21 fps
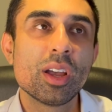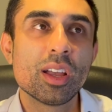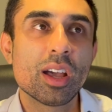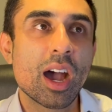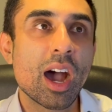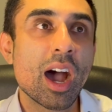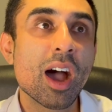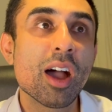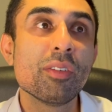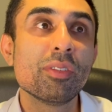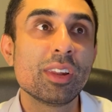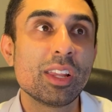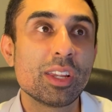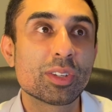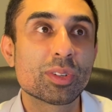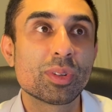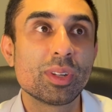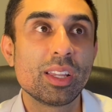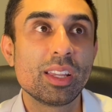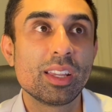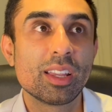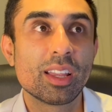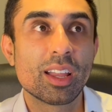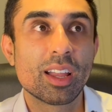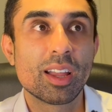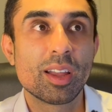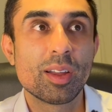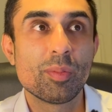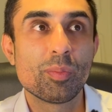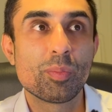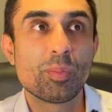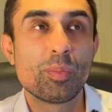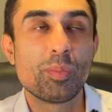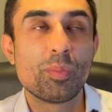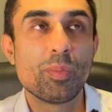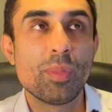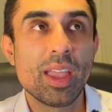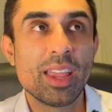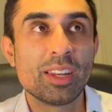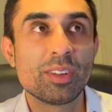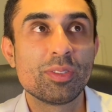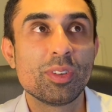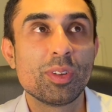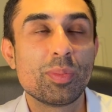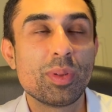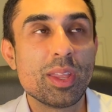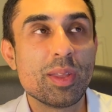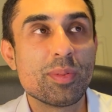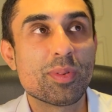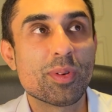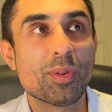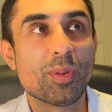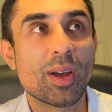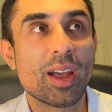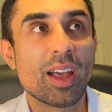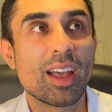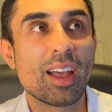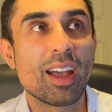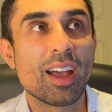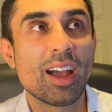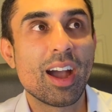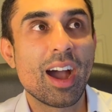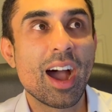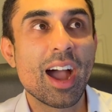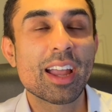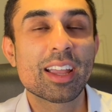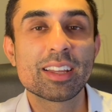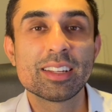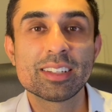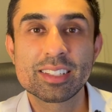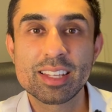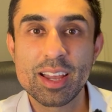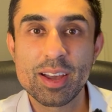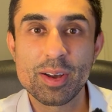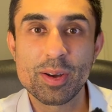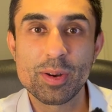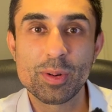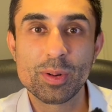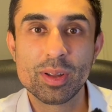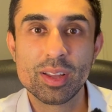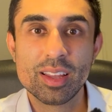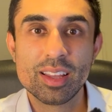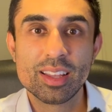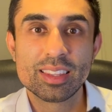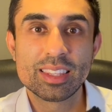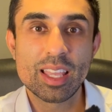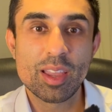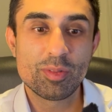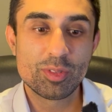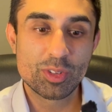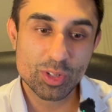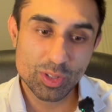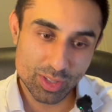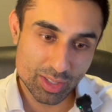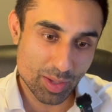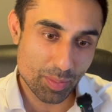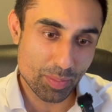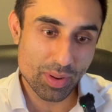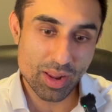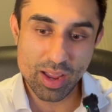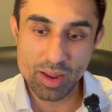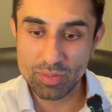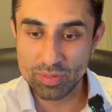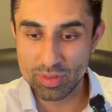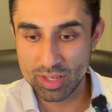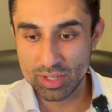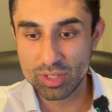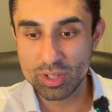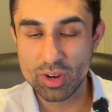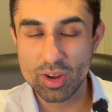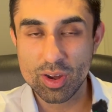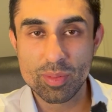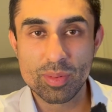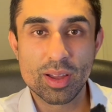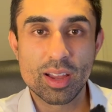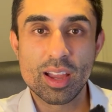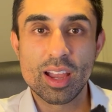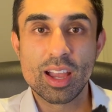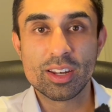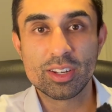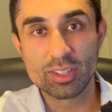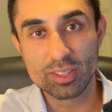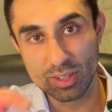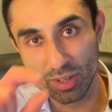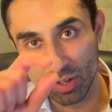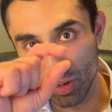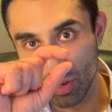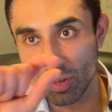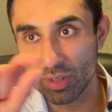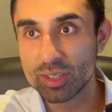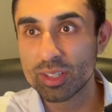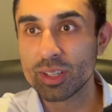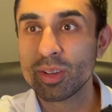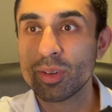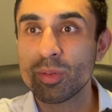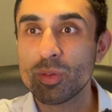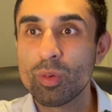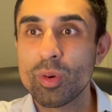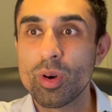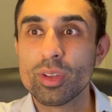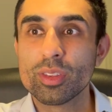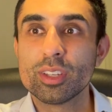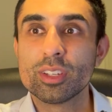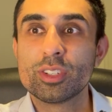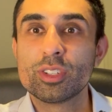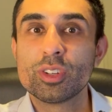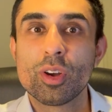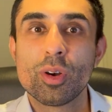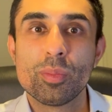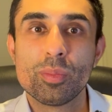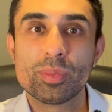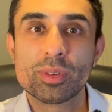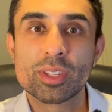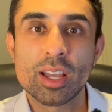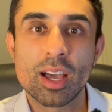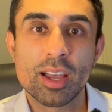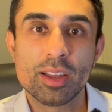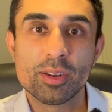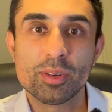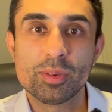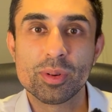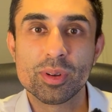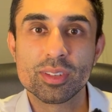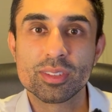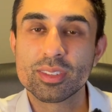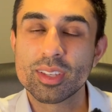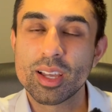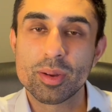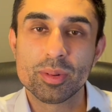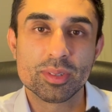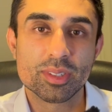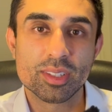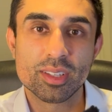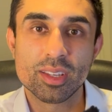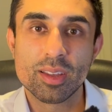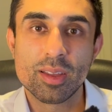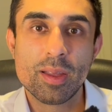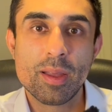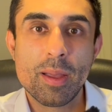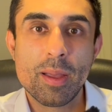I've literally interviewed people where I can tell they've just applied for the job and just looked at what the job title was. That was it.